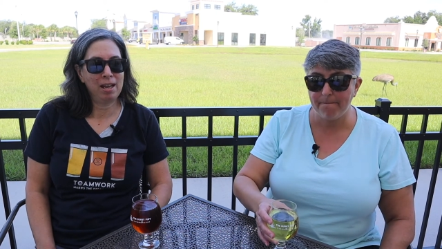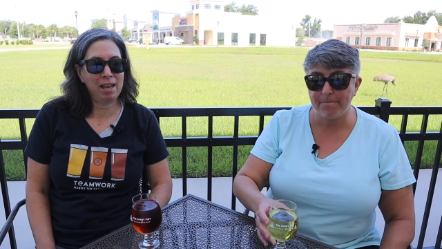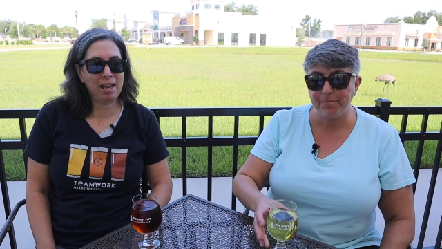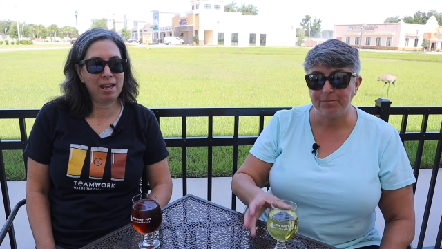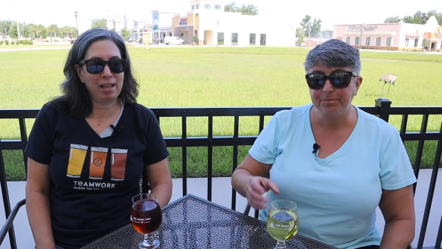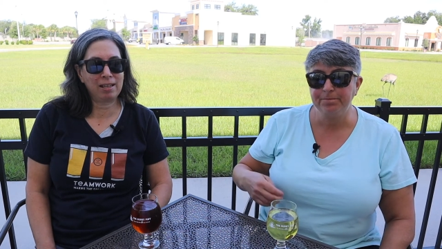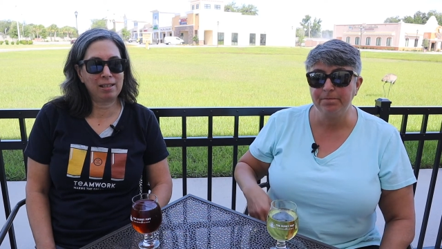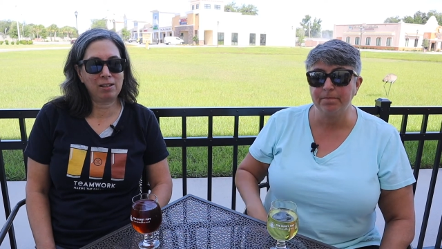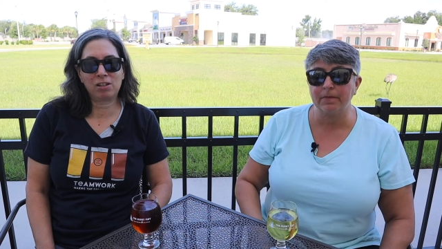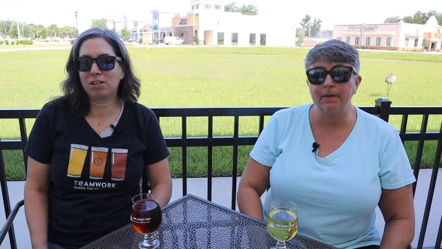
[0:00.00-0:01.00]

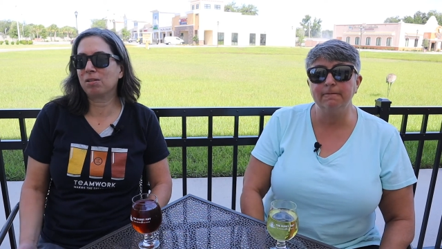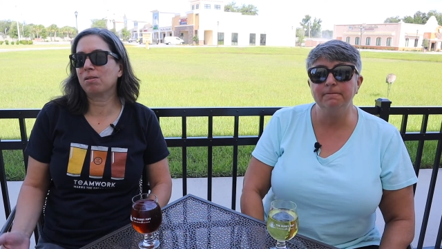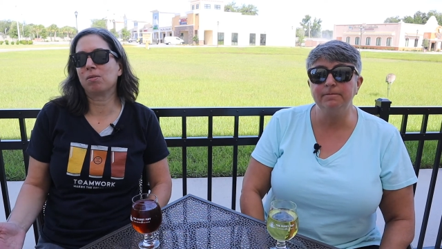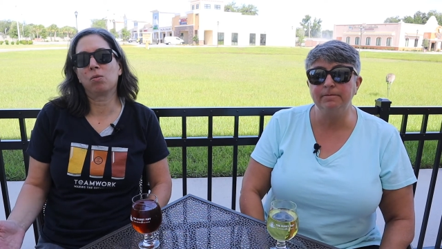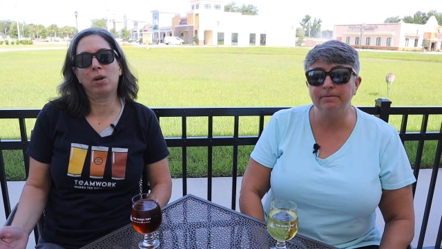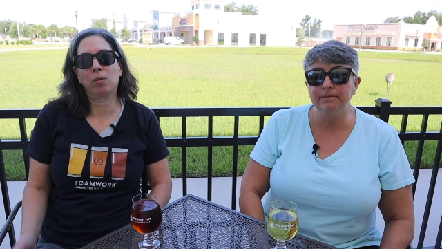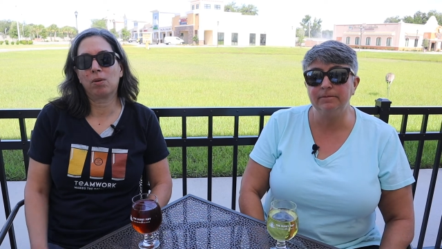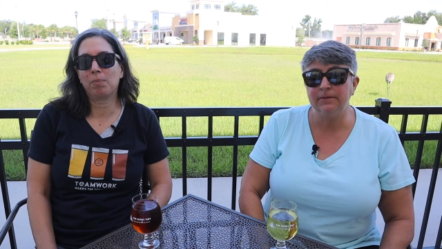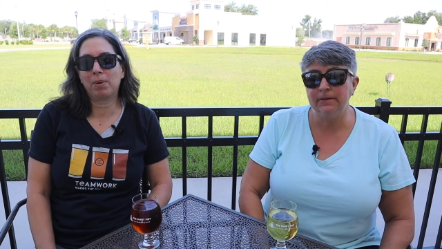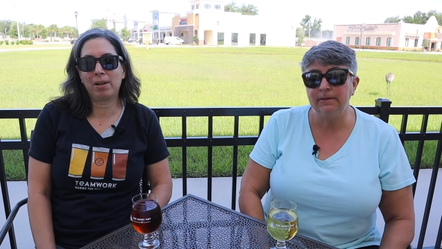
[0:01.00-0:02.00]
Speaker 1: And I'll just quick
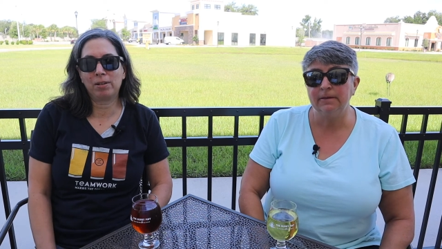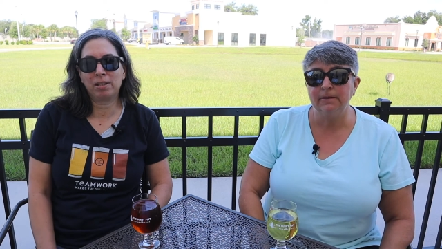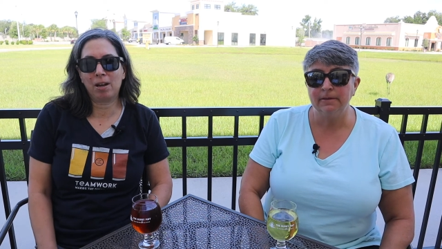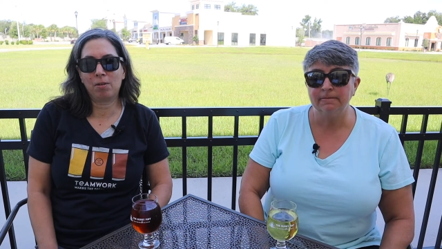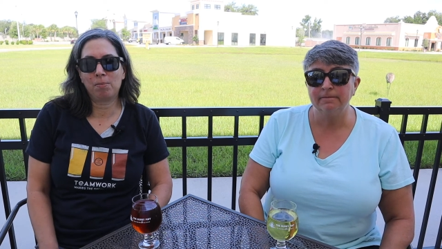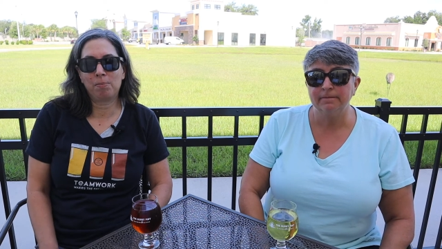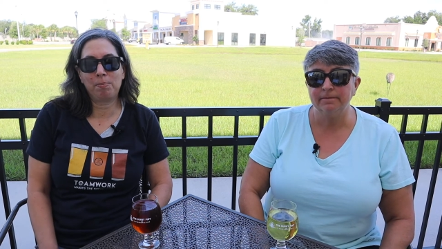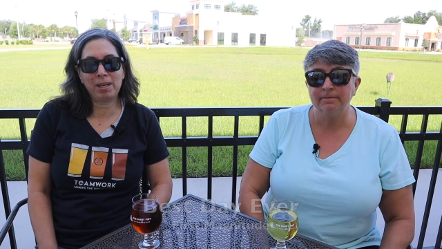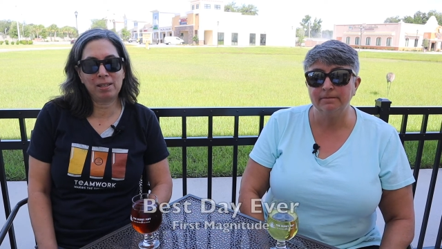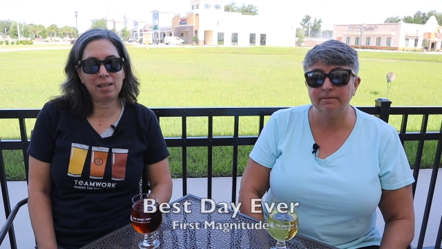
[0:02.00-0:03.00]
run down.
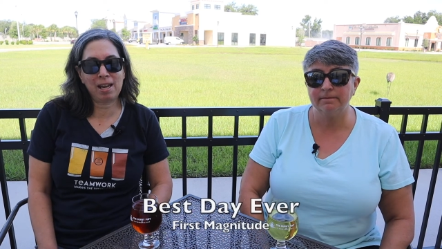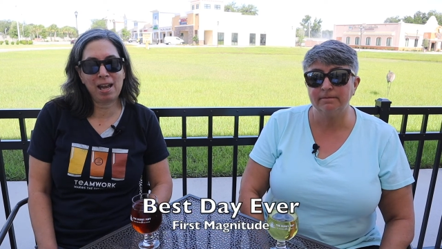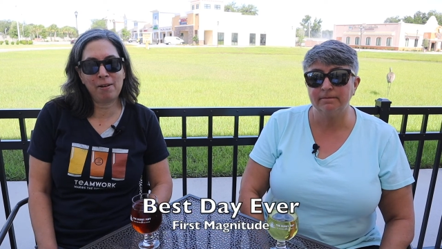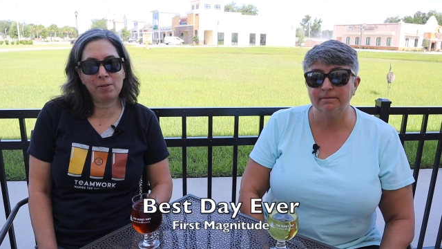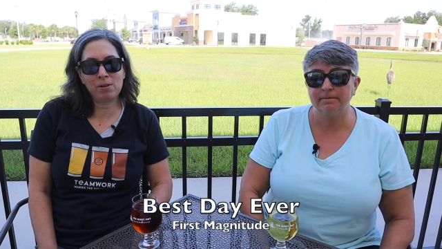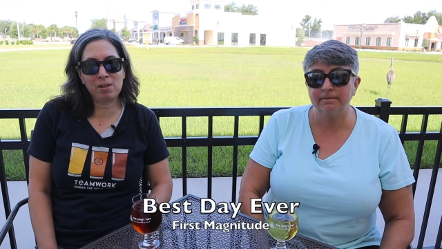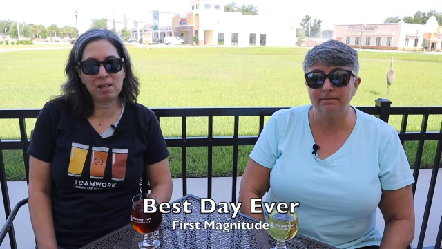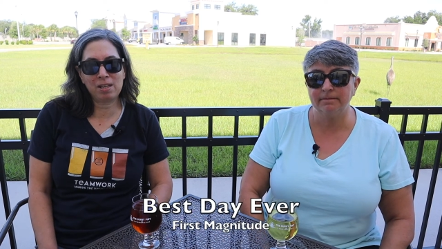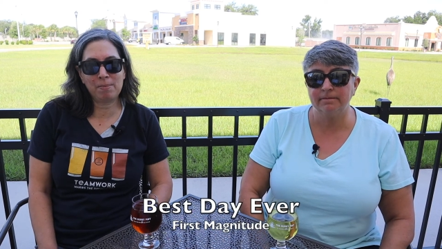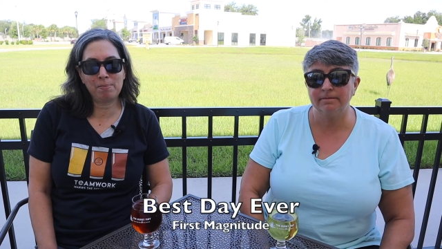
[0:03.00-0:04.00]
Best day ever,
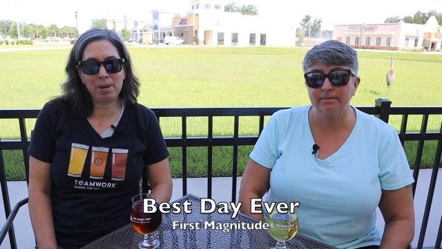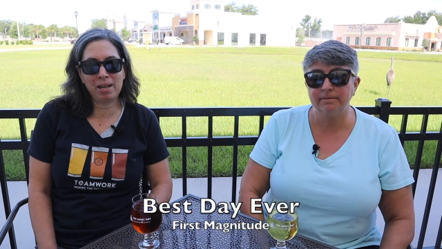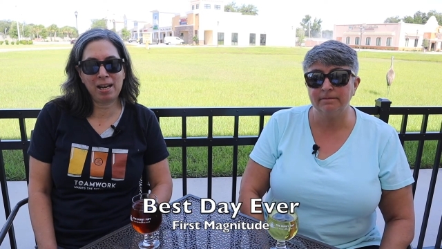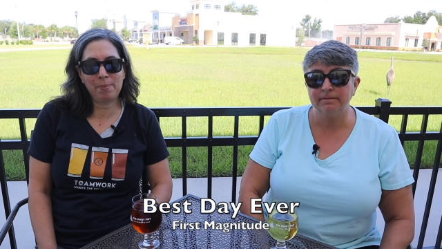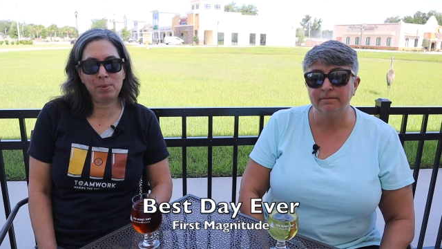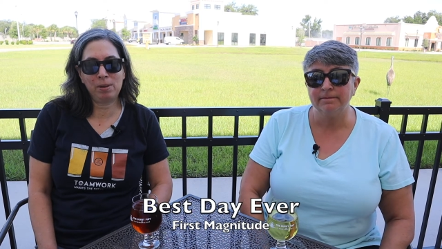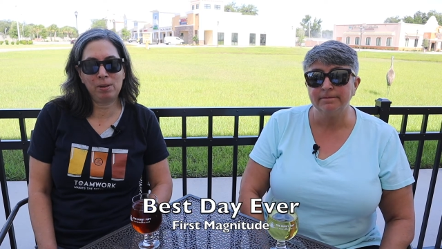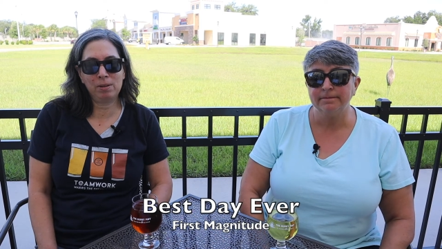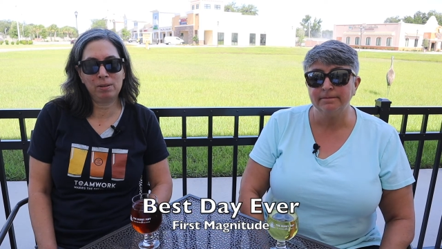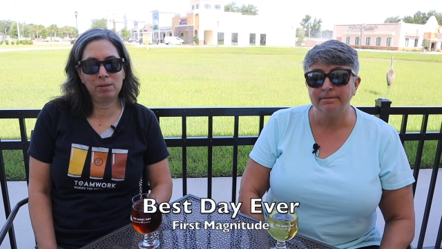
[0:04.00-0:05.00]
the
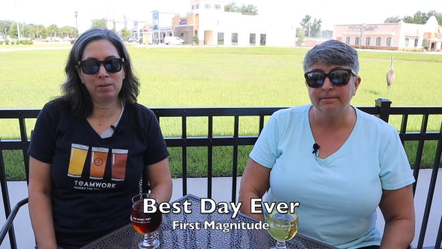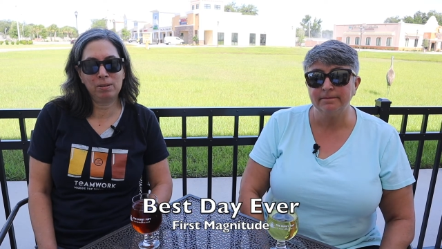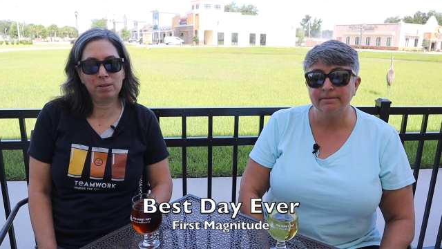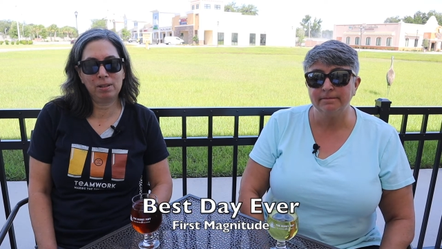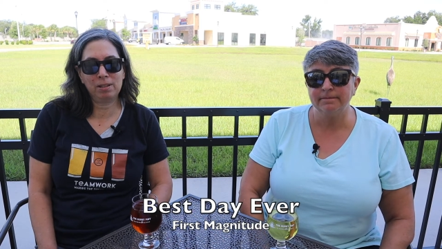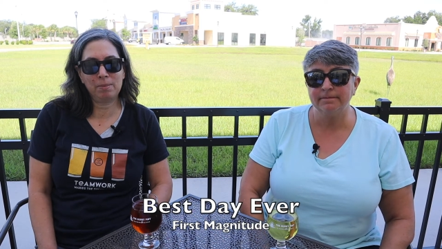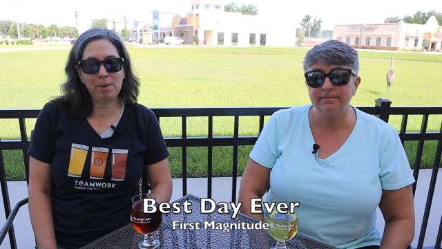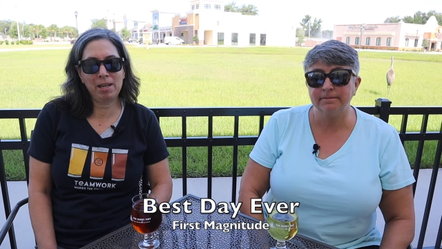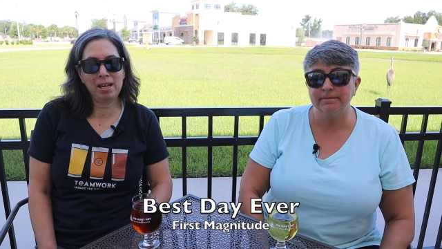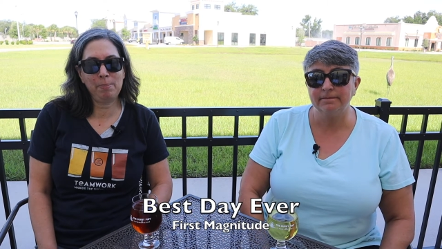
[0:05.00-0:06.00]
pineapple, is it
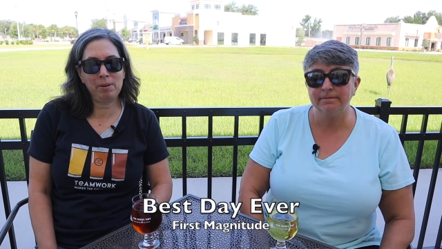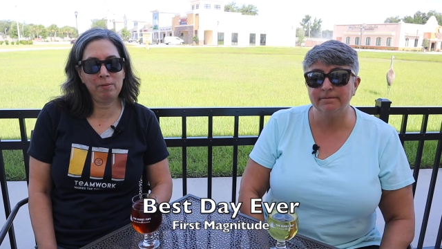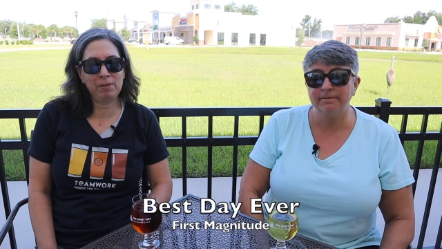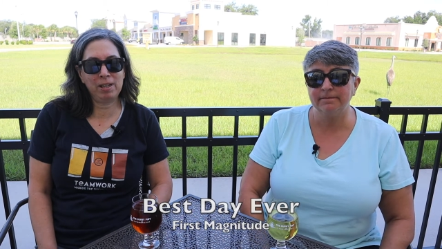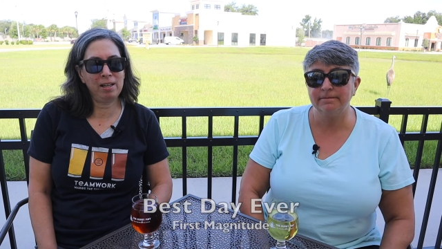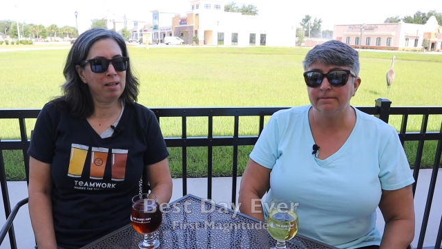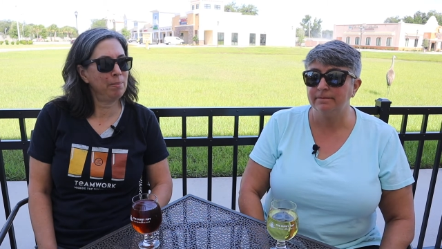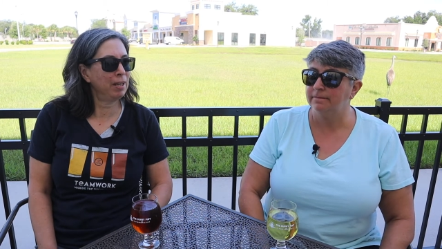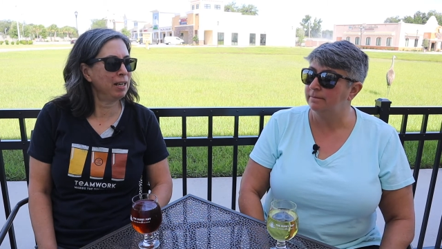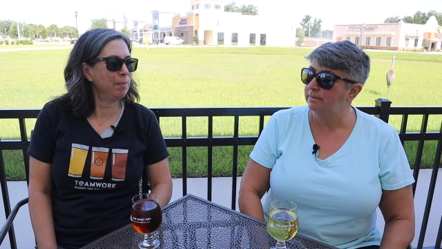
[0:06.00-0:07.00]
pineapple vanilla?
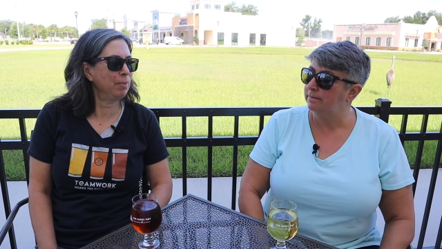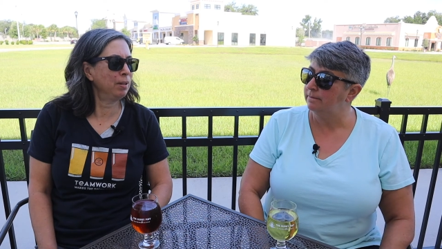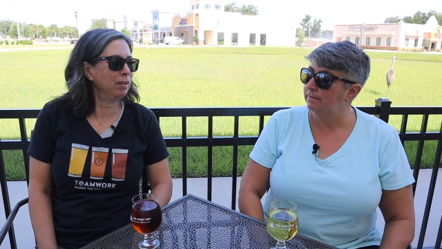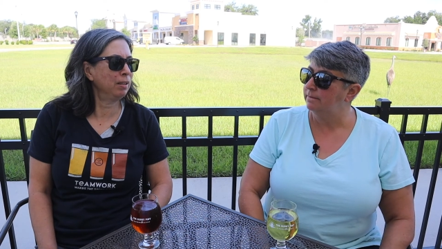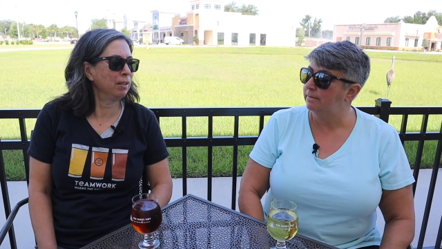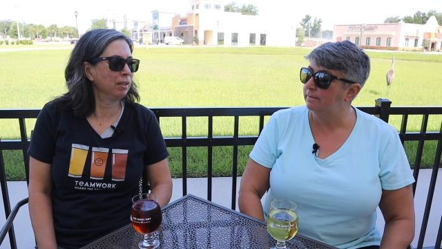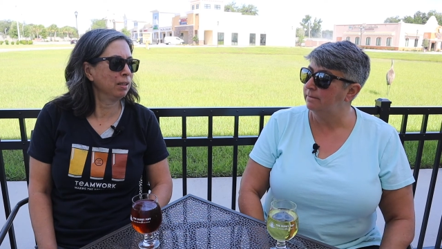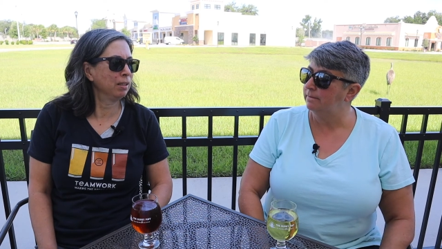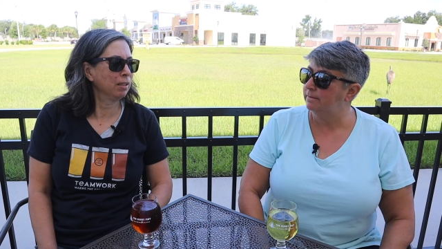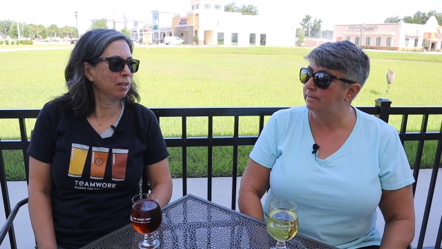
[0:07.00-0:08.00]
Pineapple
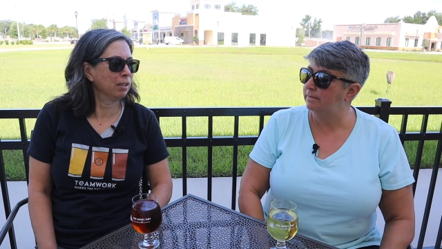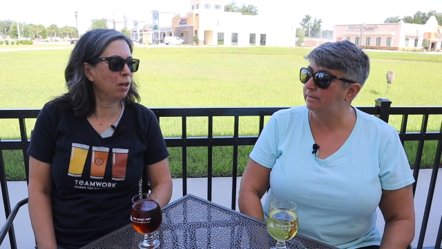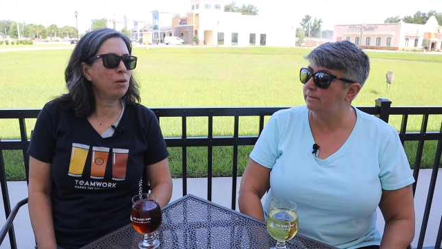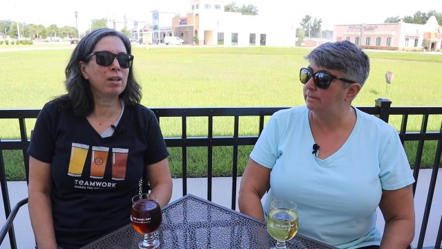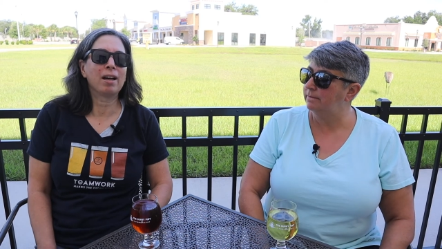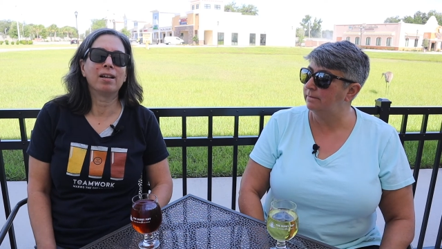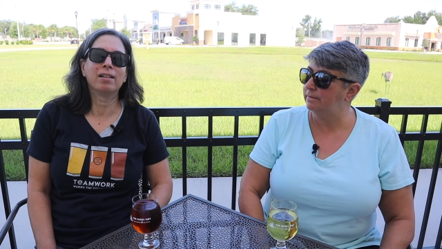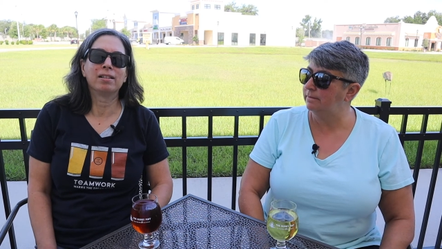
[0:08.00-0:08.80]
coconut.